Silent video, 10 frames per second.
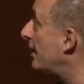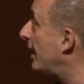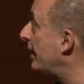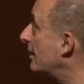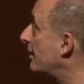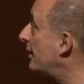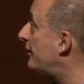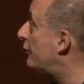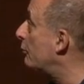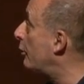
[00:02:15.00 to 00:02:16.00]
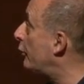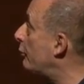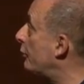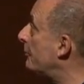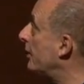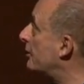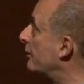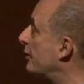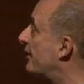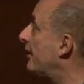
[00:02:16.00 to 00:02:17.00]
ligand, leads to recruitment
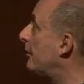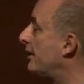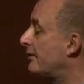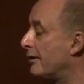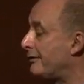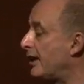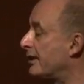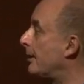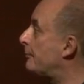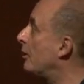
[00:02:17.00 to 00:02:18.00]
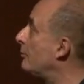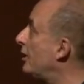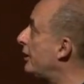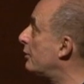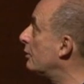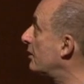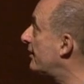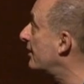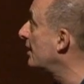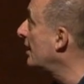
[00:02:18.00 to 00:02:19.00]
of a series of adapter molecules,